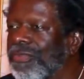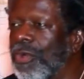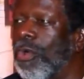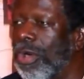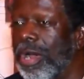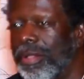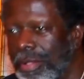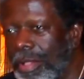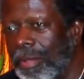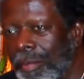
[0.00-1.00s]
for
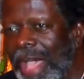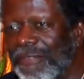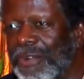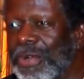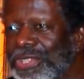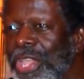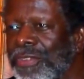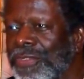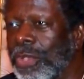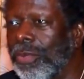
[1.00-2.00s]
my first
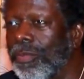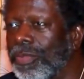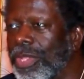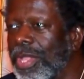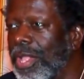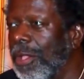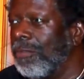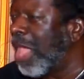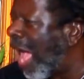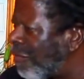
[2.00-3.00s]
interview. Now,